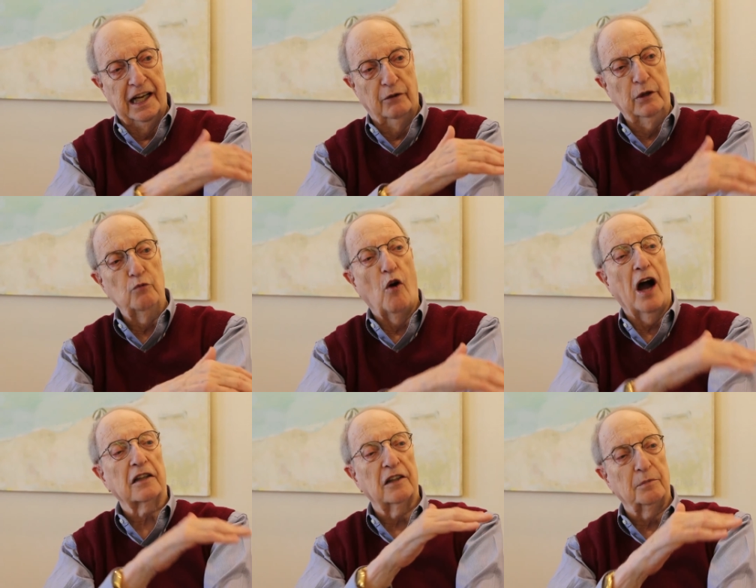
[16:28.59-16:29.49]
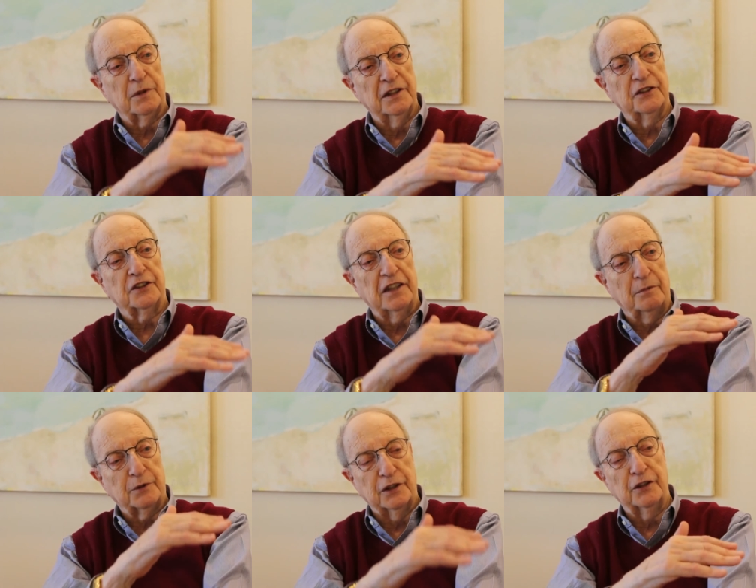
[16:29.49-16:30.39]
And we walked up to the
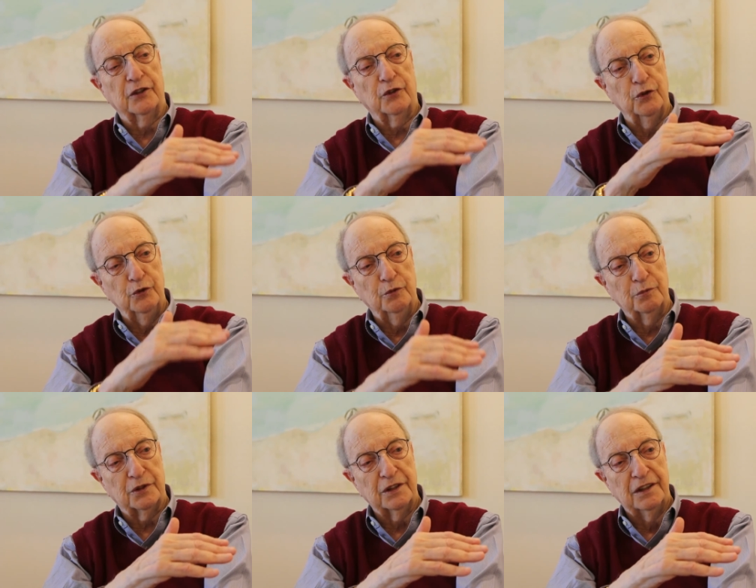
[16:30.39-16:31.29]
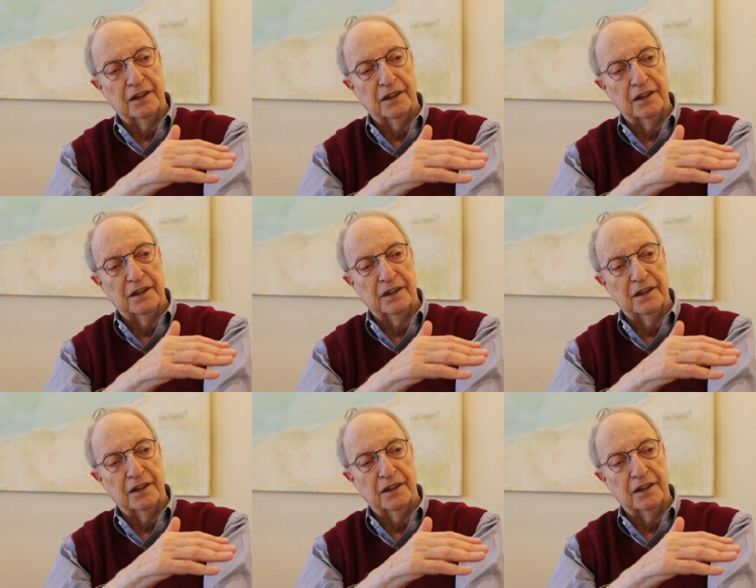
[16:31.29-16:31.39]
steps of the tombs,